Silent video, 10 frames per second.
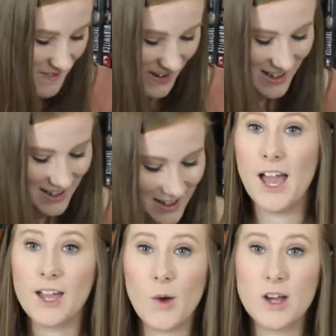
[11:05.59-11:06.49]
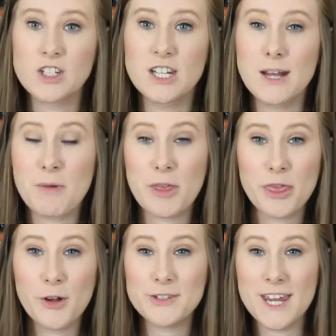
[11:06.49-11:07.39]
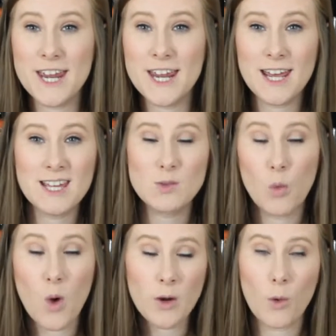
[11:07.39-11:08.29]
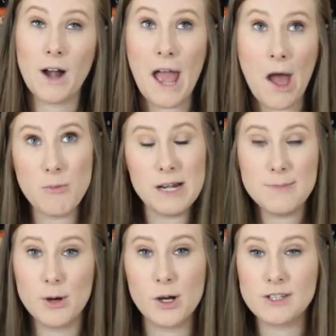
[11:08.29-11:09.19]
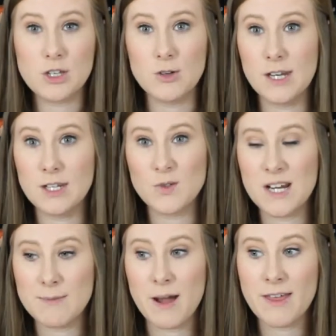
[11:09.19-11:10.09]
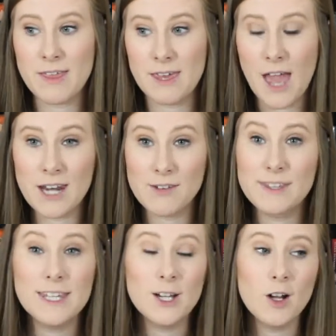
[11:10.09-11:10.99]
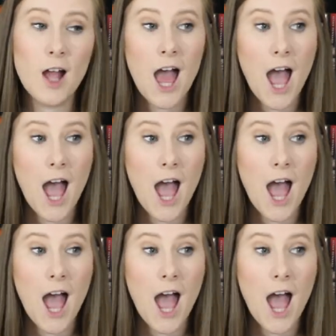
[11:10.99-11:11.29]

But, and question number 13 is, what or how many books do you need to read by the end of the year?